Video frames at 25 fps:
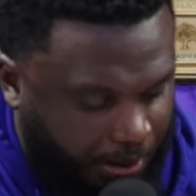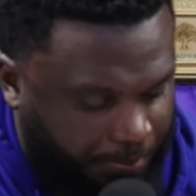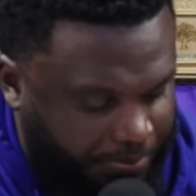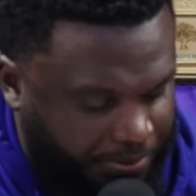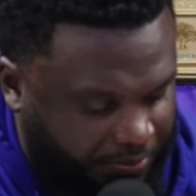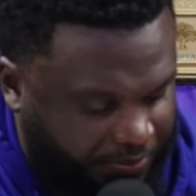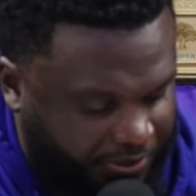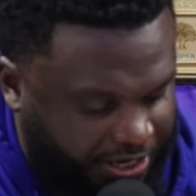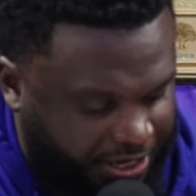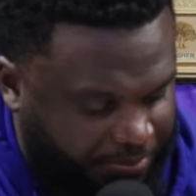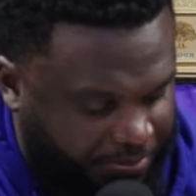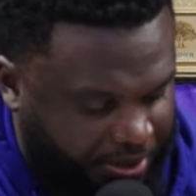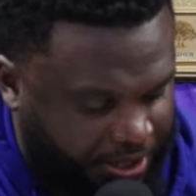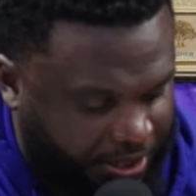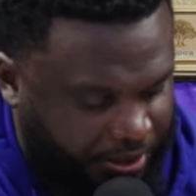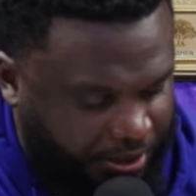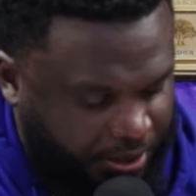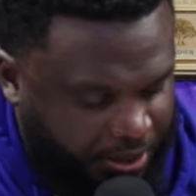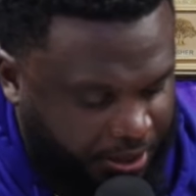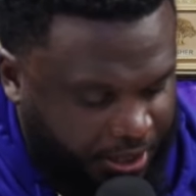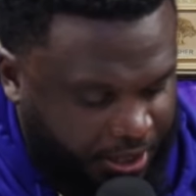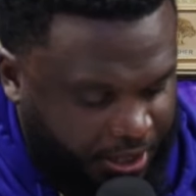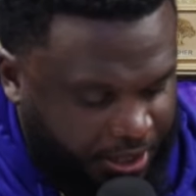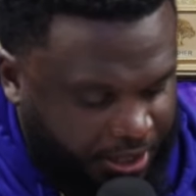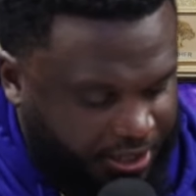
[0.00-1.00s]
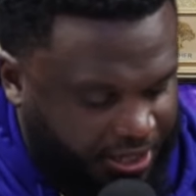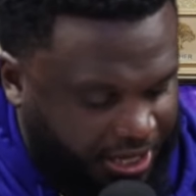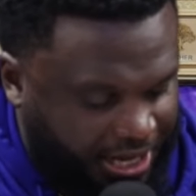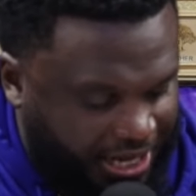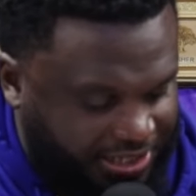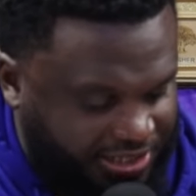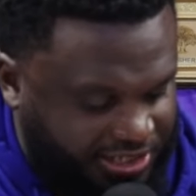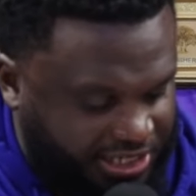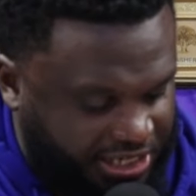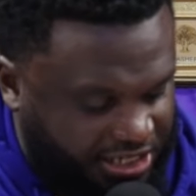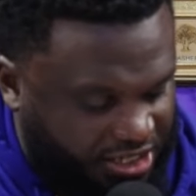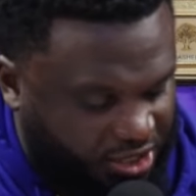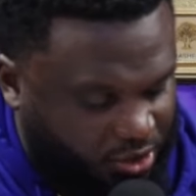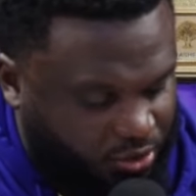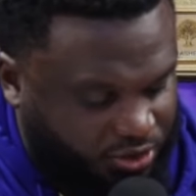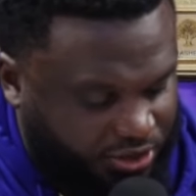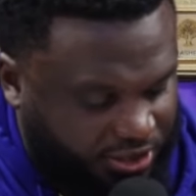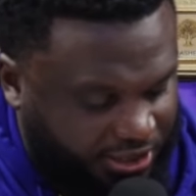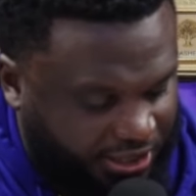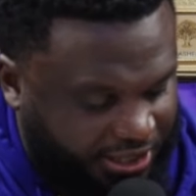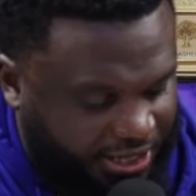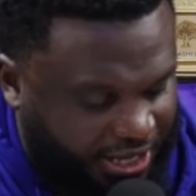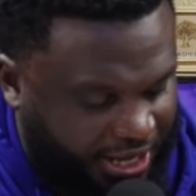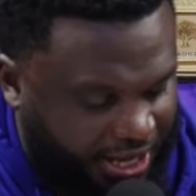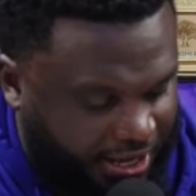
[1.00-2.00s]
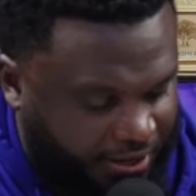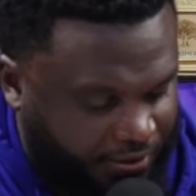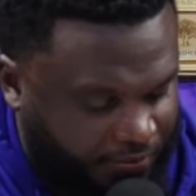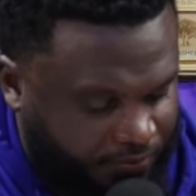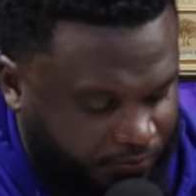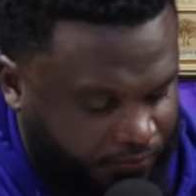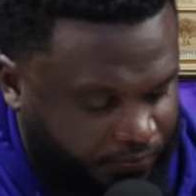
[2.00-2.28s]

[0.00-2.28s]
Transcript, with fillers: Know what that mean? God said, go to the ant.